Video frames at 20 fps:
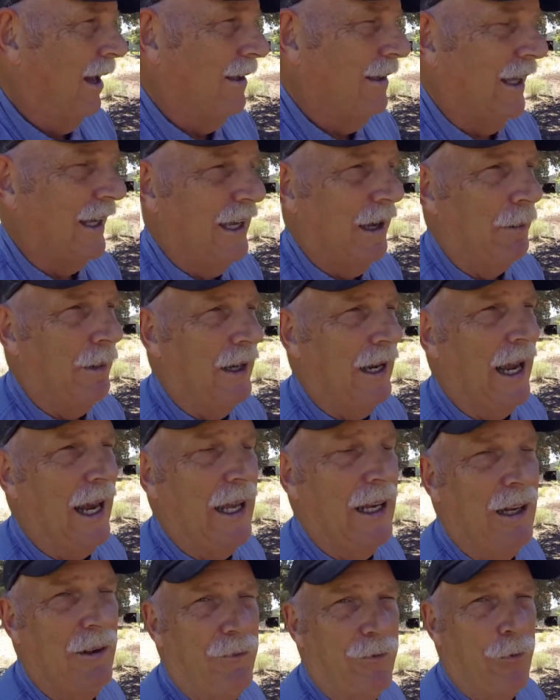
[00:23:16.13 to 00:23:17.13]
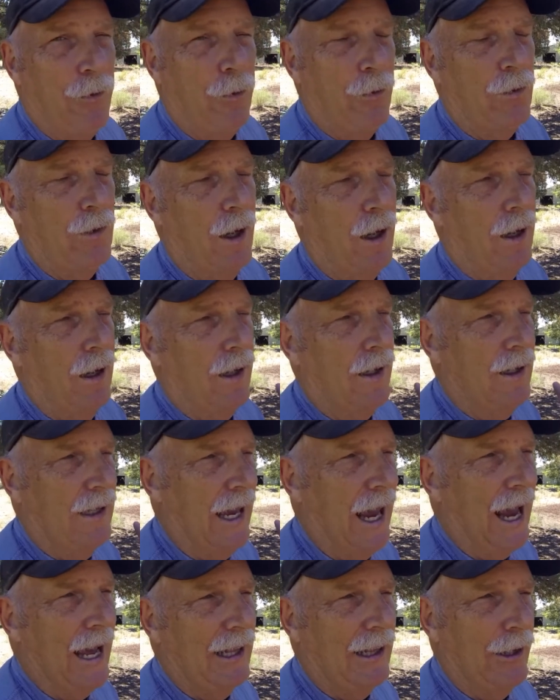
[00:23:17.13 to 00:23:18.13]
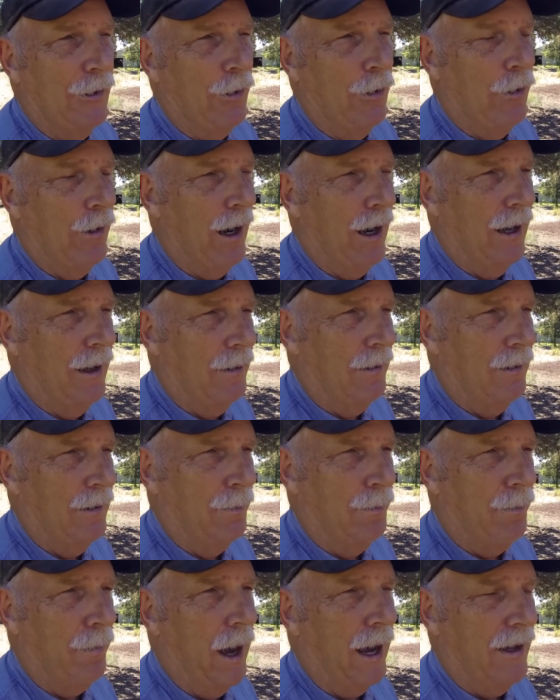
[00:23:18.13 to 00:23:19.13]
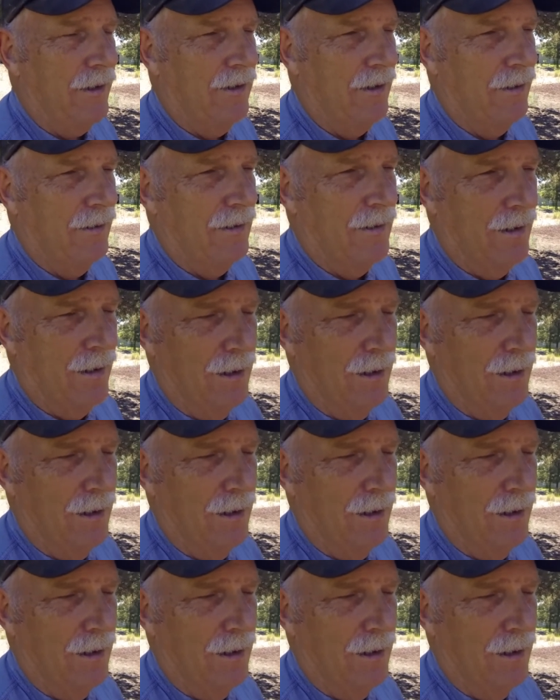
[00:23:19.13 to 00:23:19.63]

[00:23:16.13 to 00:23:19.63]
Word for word: They come in handy for cat litter boxes.